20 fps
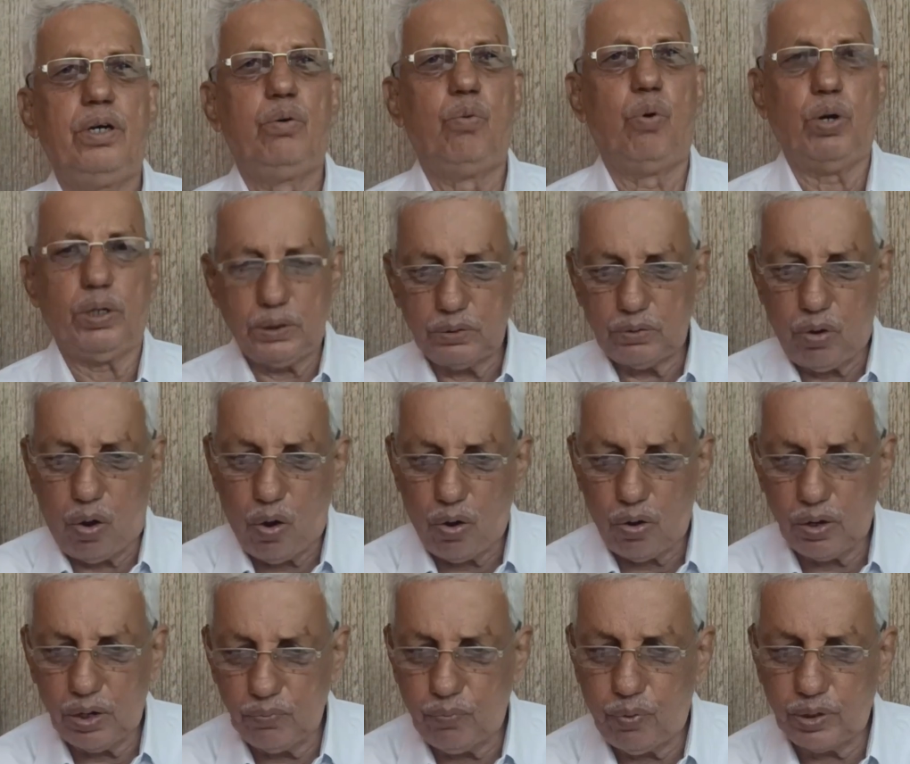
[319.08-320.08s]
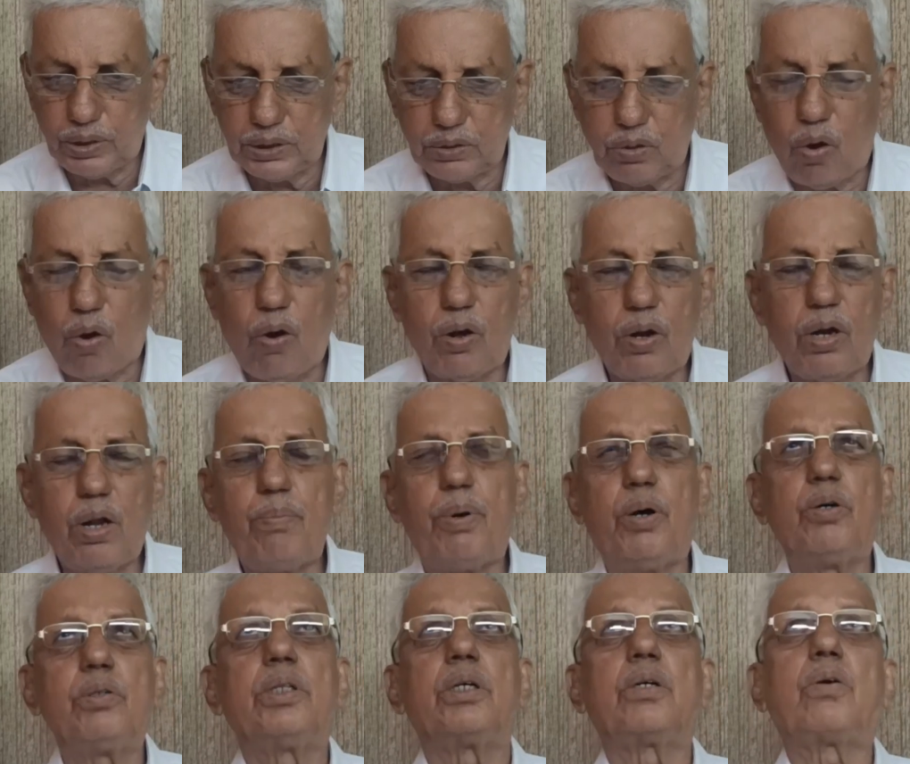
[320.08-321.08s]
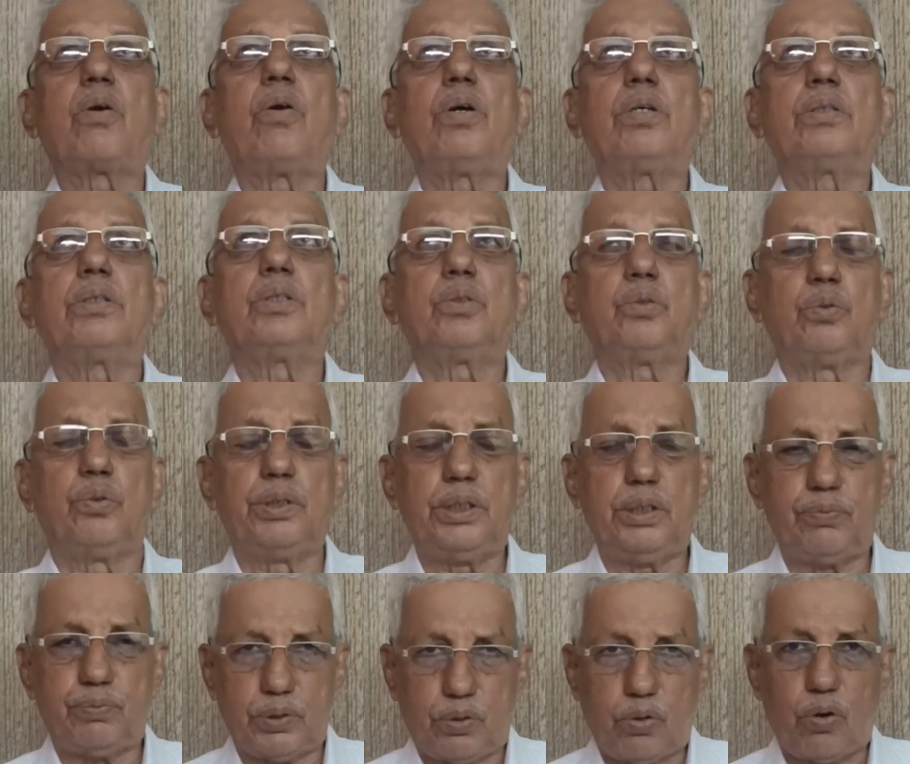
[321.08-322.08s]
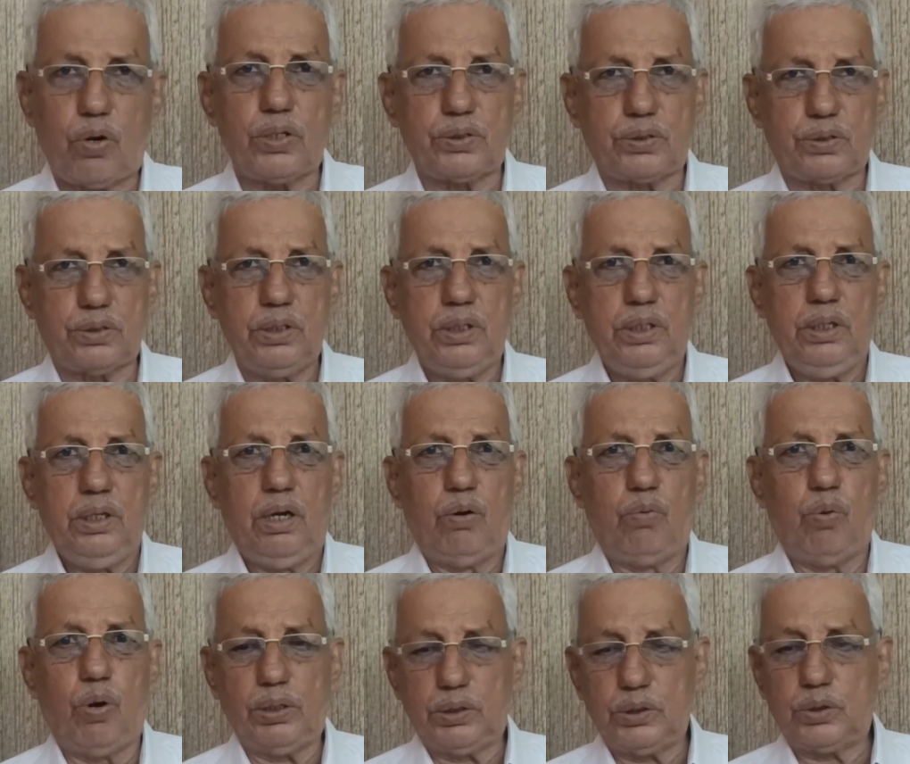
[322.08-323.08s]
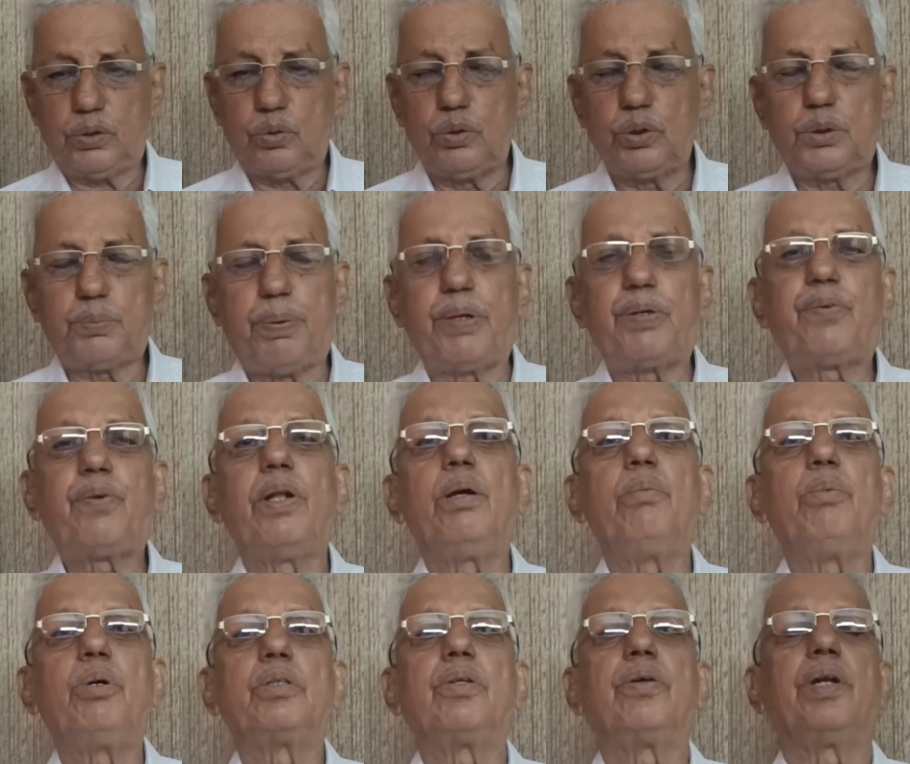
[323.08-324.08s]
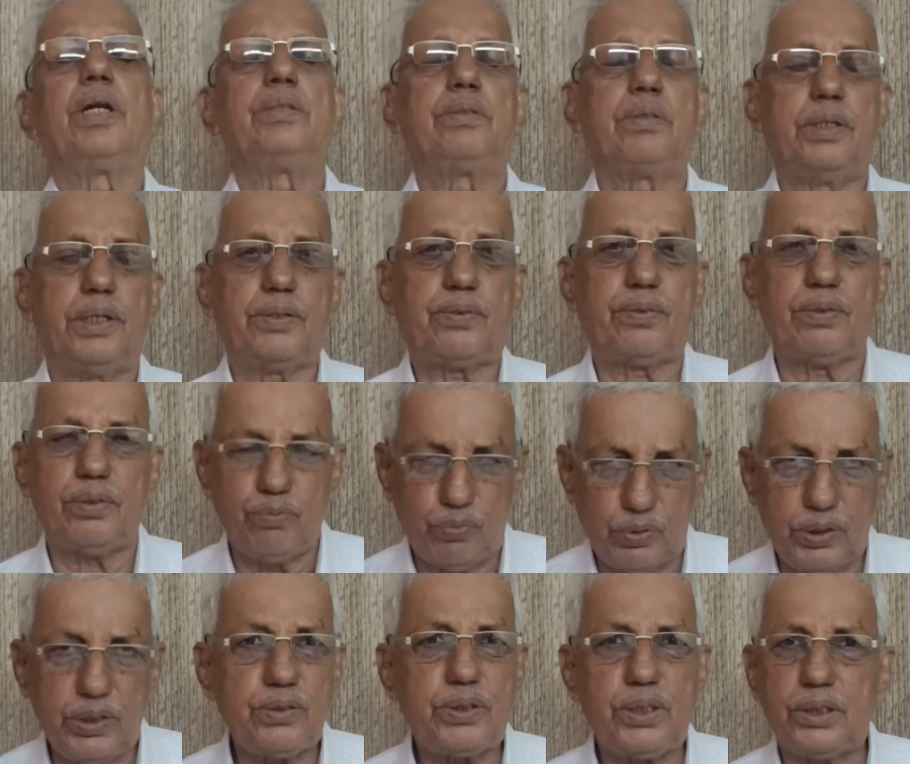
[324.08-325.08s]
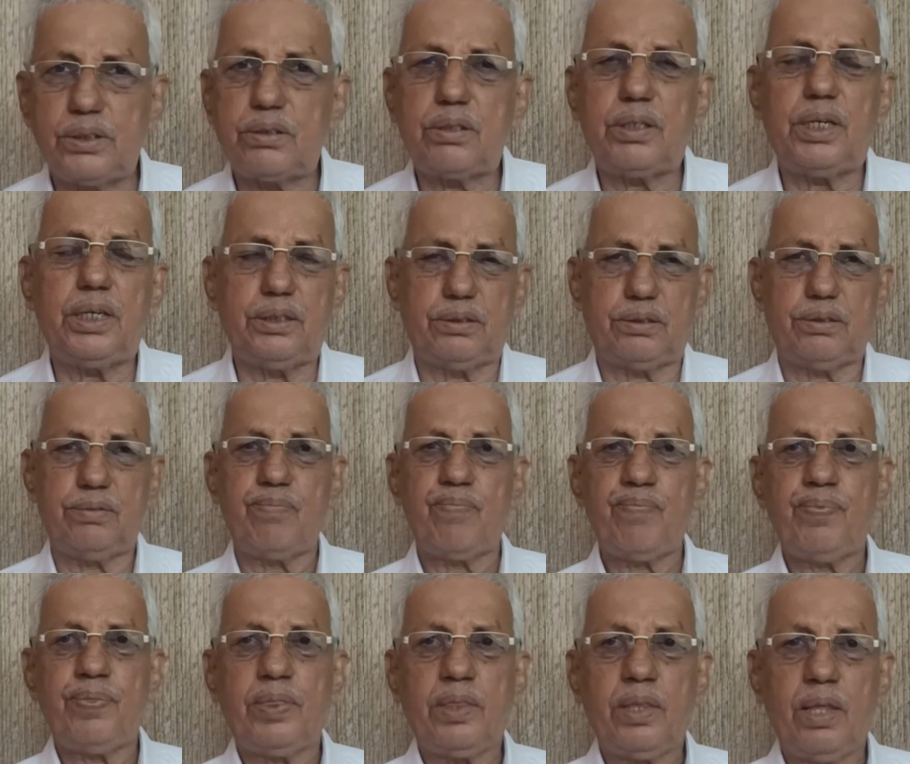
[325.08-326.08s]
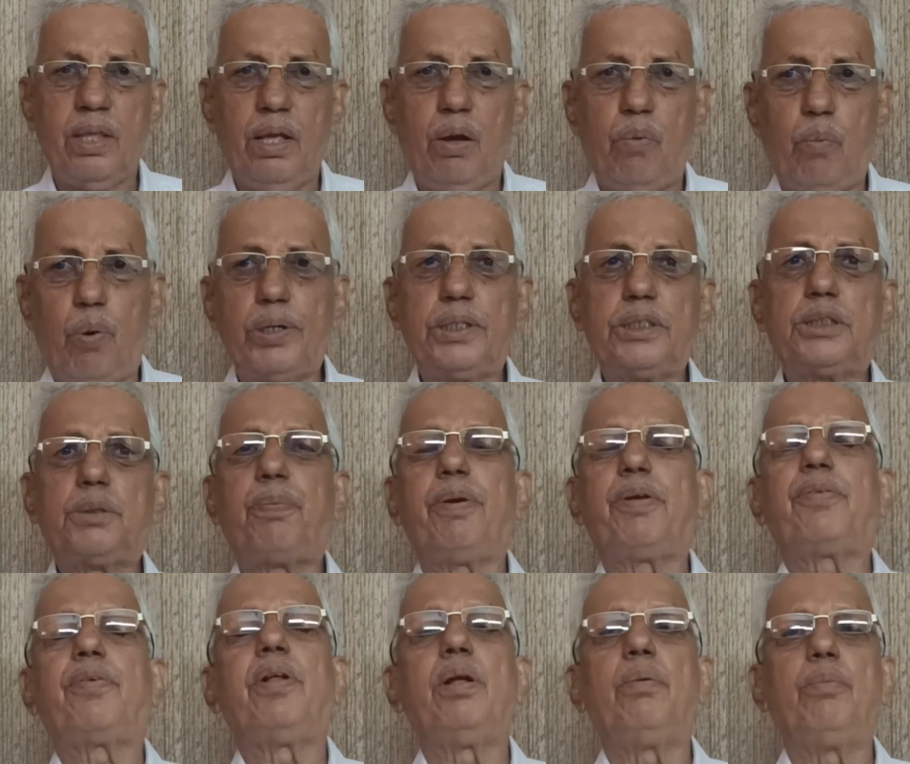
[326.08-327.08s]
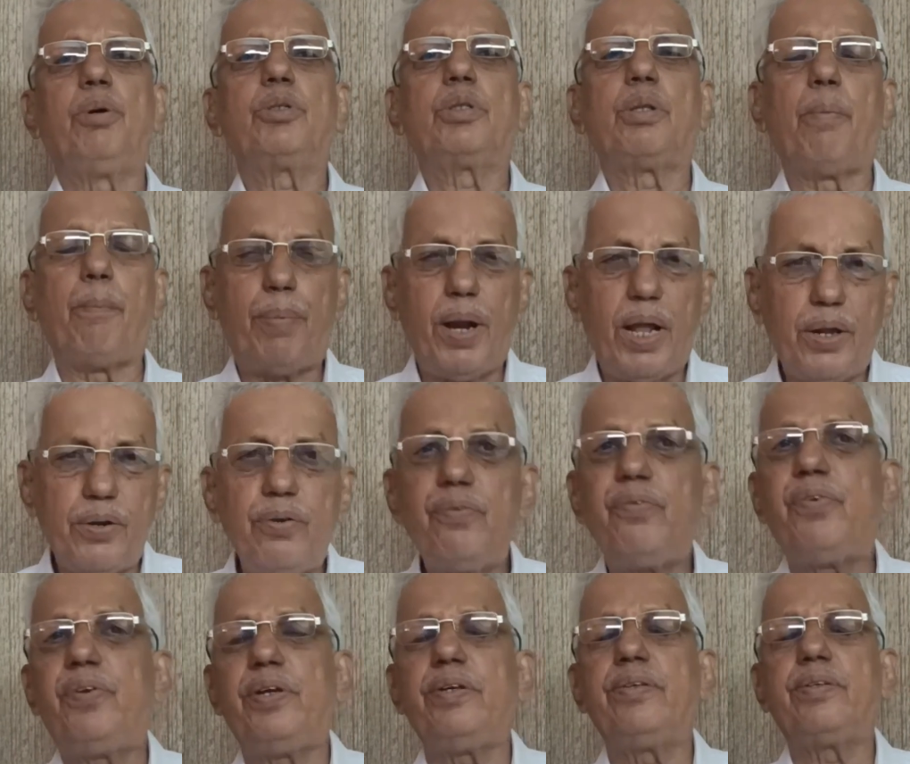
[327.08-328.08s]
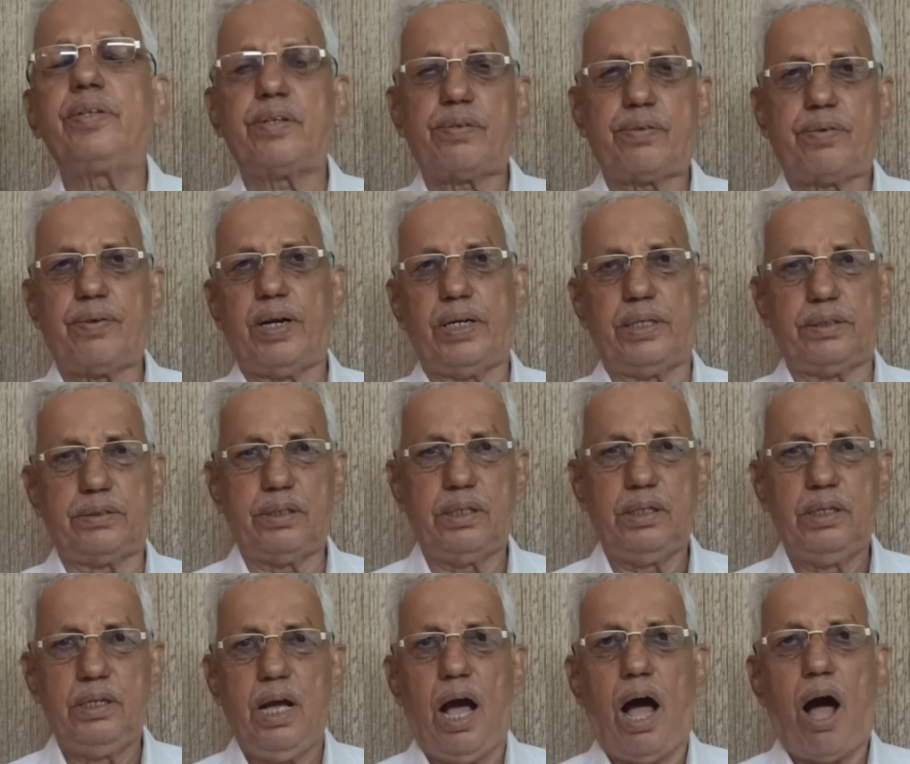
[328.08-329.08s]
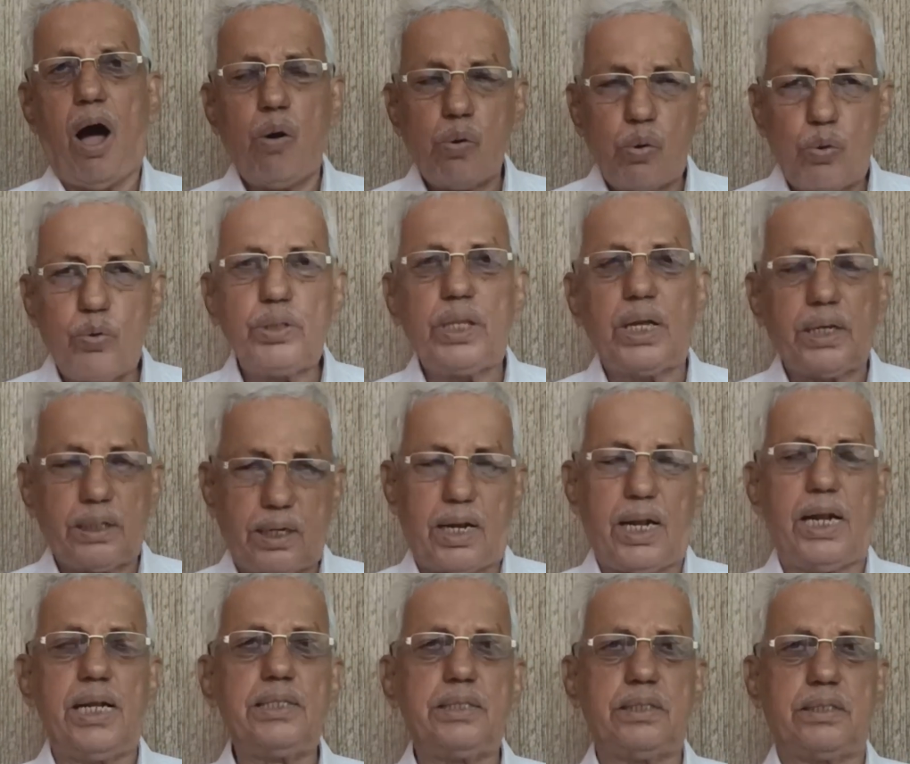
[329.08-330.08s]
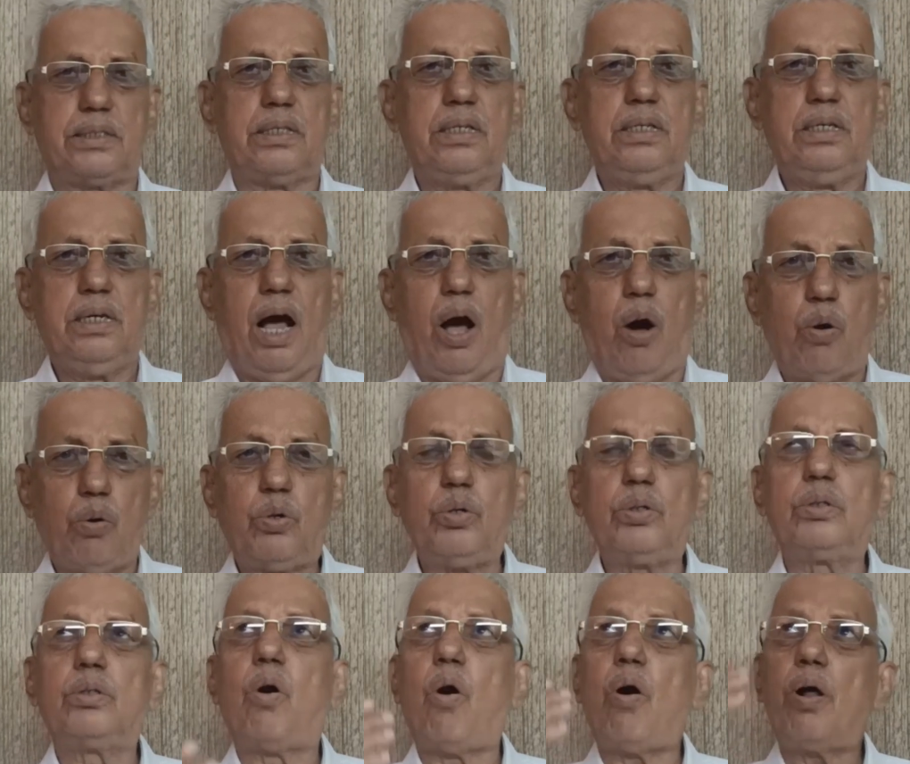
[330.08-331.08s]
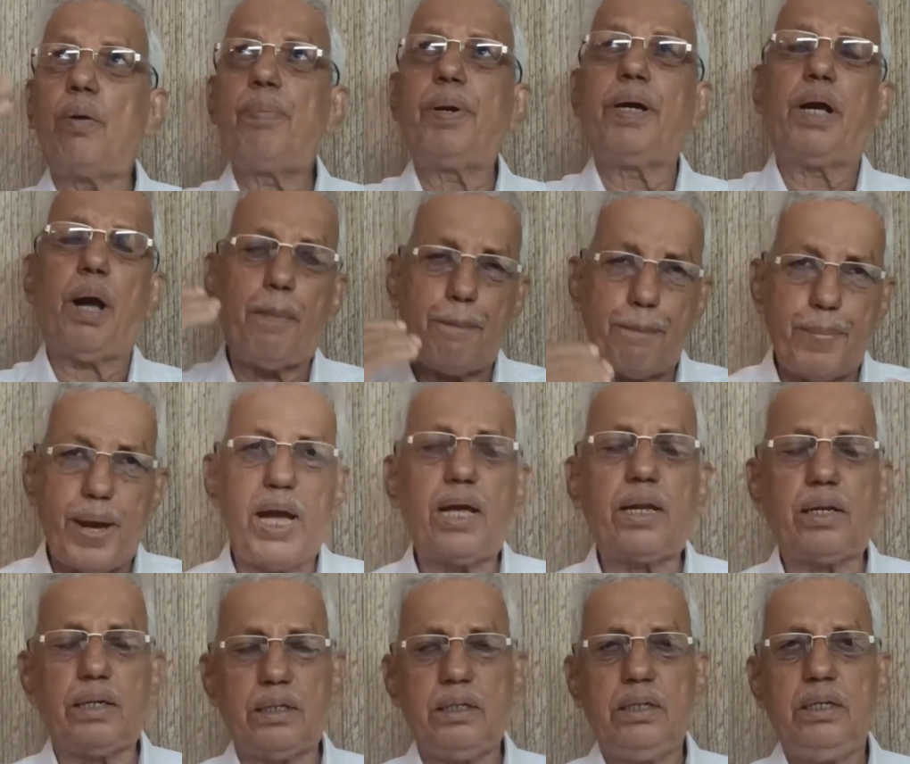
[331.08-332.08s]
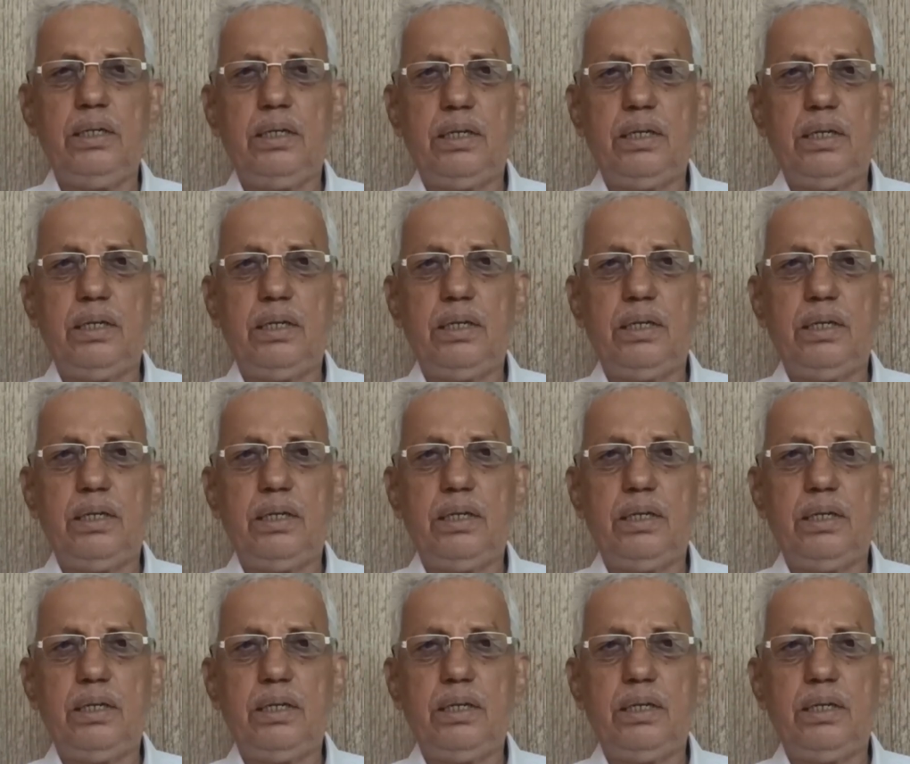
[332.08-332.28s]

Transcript: What is all about the cross, the story of the cross? What is so special about the resurrection of Jesus Christ? What is special about the blood of Jesus Christ? How could that cleanse? How could God become man?